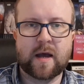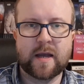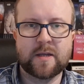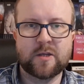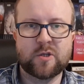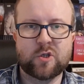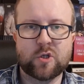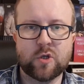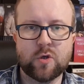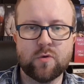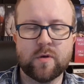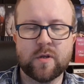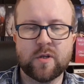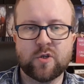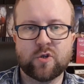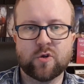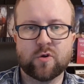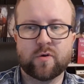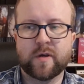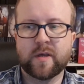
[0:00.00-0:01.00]
I do
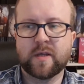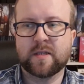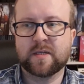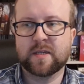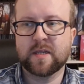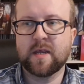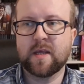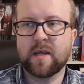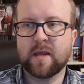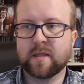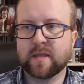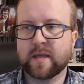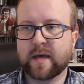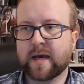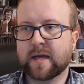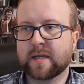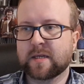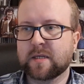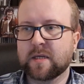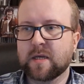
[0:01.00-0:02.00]
enjoy seeing
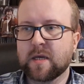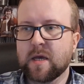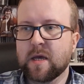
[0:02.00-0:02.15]
that